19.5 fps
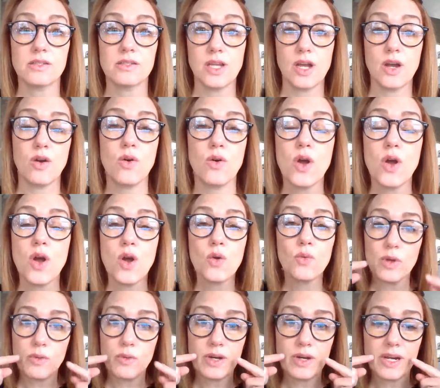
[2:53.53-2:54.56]
So
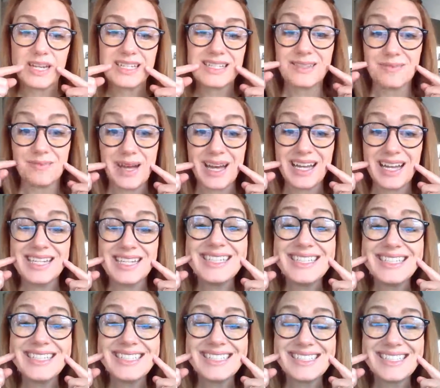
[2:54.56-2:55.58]
we want to
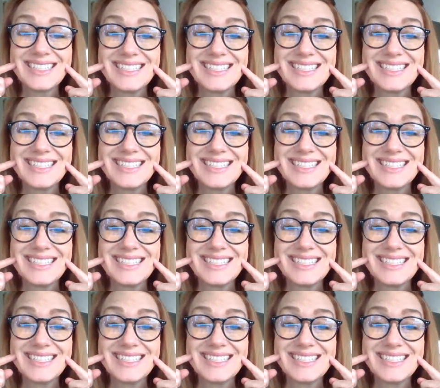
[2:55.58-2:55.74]
smile,